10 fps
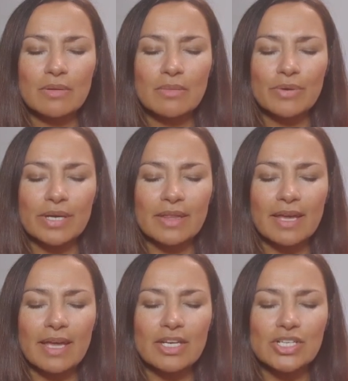Bringing that
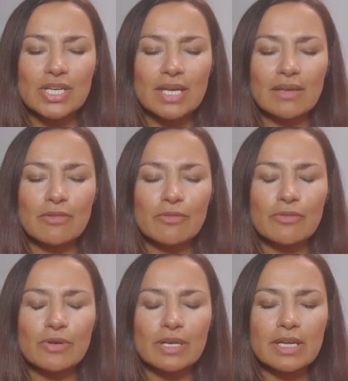energy in,
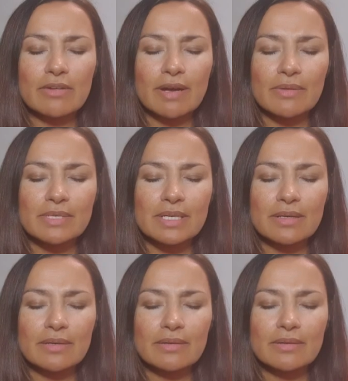fully grounding,
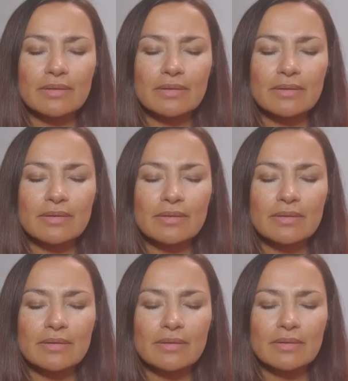
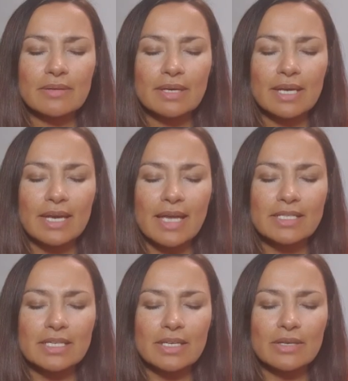
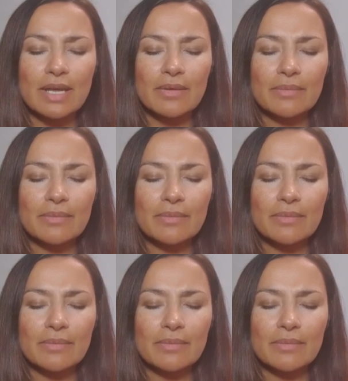connecting you now.